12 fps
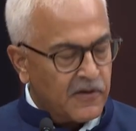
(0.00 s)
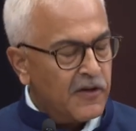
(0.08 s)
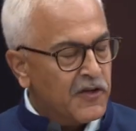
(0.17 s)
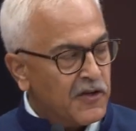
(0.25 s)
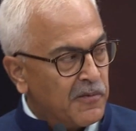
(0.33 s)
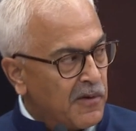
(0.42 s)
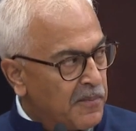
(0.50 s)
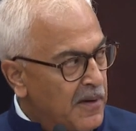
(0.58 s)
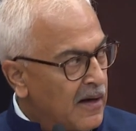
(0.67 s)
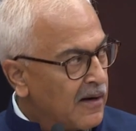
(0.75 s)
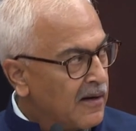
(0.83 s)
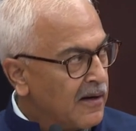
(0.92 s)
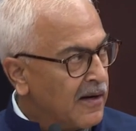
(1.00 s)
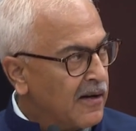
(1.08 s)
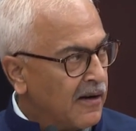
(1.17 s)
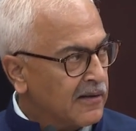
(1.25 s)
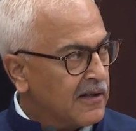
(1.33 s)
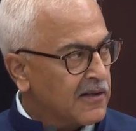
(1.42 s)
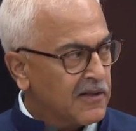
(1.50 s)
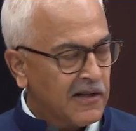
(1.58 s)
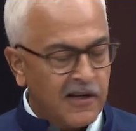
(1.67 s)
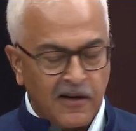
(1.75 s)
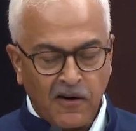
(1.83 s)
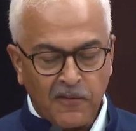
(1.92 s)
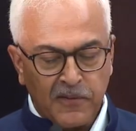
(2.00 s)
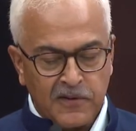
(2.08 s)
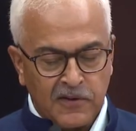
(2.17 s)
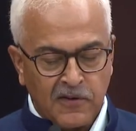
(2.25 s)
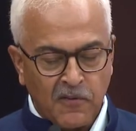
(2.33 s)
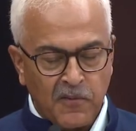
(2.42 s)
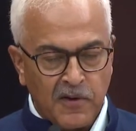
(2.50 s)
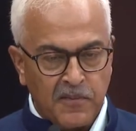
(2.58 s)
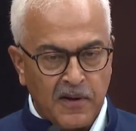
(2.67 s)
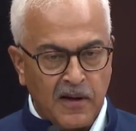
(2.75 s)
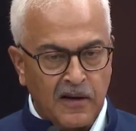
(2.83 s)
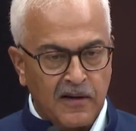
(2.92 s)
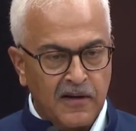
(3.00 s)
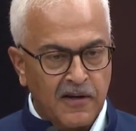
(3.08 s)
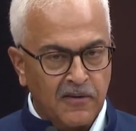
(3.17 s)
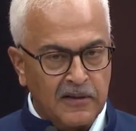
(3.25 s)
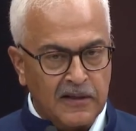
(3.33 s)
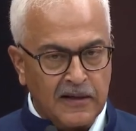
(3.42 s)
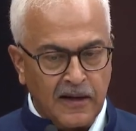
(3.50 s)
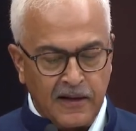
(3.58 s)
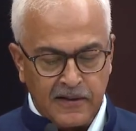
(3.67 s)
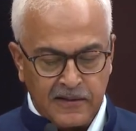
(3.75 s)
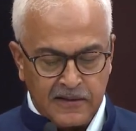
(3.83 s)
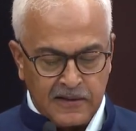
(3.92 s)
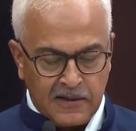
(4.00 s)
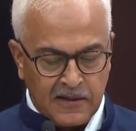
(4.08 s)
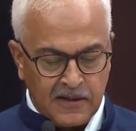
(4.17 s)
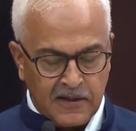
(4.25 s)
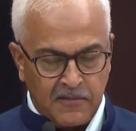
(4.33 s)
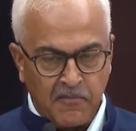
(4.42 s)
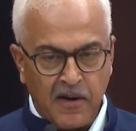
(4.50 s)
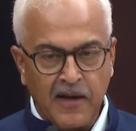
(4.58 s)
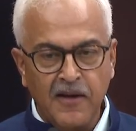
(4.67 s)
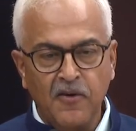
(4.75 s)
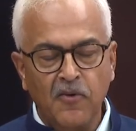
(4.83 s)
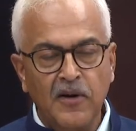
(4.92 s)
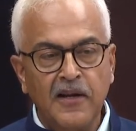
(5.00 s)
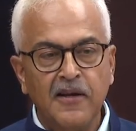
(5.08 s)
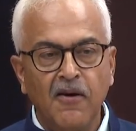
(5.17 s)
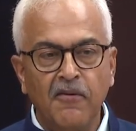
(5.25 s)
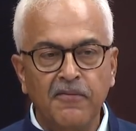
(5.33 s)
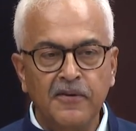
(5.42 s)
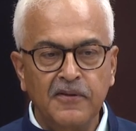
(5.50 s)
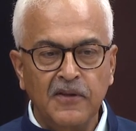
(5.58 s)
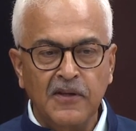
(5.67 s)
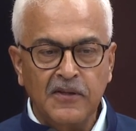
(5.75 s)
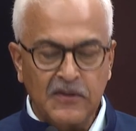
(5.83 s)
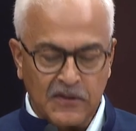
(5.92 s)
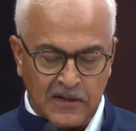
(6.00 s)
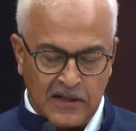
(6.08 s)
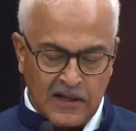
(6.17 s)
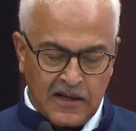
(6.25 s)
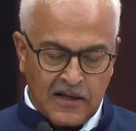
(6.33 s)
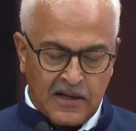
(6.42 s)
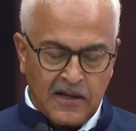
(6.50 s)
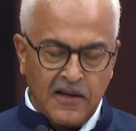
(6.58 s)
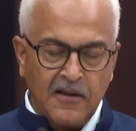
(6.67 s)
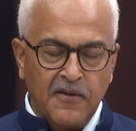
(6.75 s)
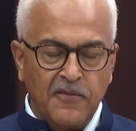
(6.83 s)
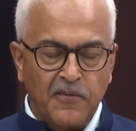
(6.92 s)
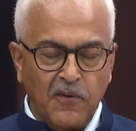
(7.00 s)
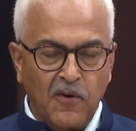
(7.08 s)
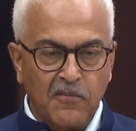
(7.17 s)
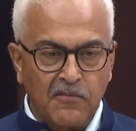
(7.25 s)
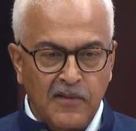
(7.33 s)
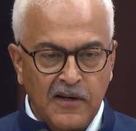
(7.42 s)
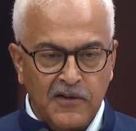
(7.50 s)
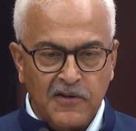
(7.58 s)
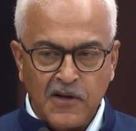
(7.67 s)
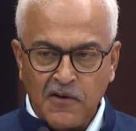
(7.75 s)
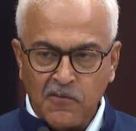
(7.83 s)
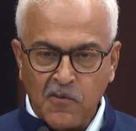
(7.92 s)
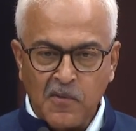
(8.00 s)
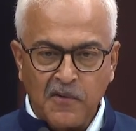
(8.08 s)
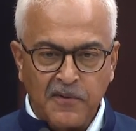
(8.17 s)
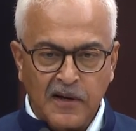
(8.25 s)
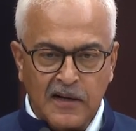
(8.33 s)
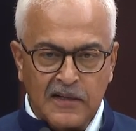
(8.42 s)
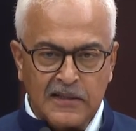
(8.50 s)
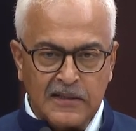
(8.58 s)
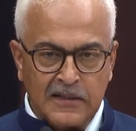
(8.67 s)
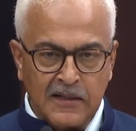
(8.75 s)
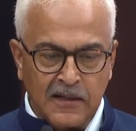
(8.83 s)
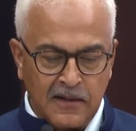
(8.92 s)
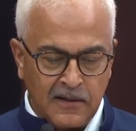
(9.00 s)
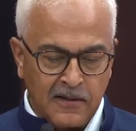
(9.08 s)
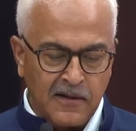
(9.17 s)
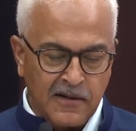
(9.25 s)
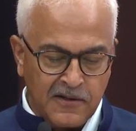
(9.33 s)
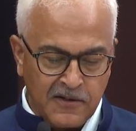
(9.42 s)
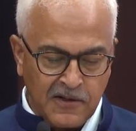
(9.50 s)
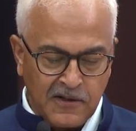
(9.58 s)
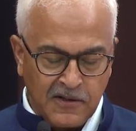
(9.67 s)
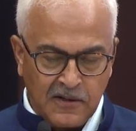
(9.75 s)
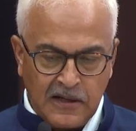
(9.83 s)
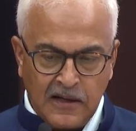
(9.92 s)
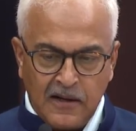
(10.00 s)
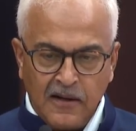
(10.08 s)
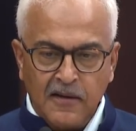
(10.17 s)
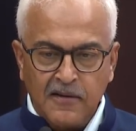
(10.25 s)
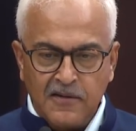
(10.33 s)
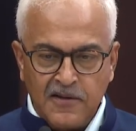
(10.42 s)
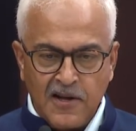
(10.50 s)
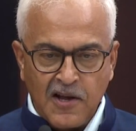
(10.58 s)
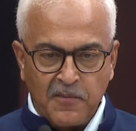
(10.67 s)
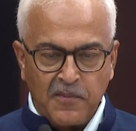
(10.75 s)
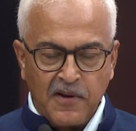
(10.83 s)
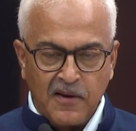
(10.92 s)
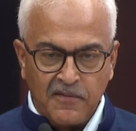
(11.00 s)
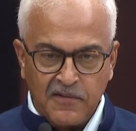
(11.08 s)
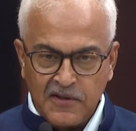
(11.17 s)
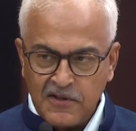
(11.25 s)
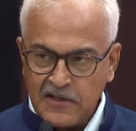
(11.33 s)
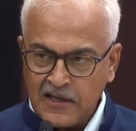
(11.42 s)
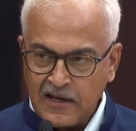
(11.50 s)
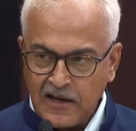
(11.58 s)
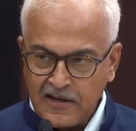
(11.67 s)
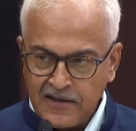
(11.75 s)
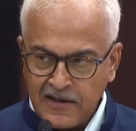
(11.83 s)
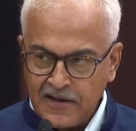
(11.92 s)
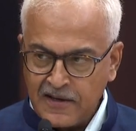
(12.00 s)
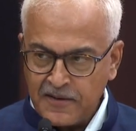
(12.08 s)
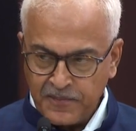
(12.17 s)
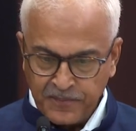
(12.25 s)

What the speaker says: DG BPR&D, other senior officers of BPR&D on the dais, my colleague officers from Ministry of Home Affairs, DG CRPF, DG NIA,